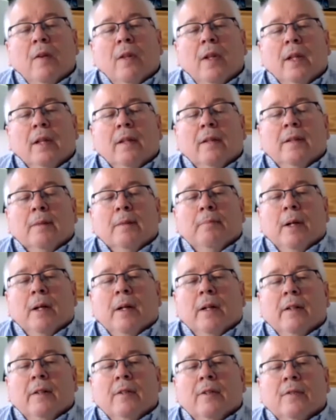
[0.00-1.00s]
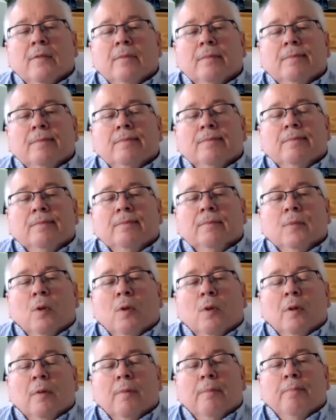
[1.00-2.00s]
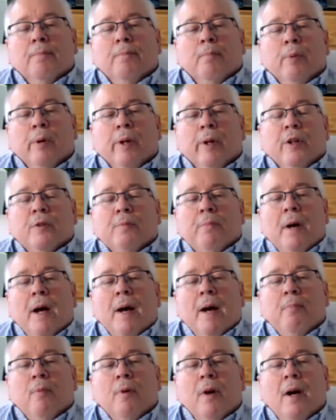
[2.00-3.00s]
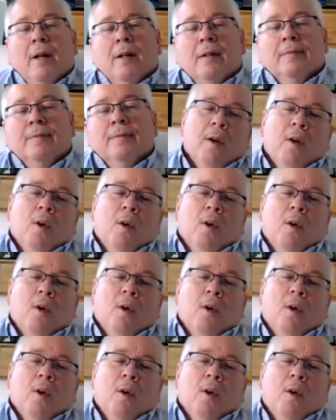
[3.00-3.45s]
they into bugs or British pop rock?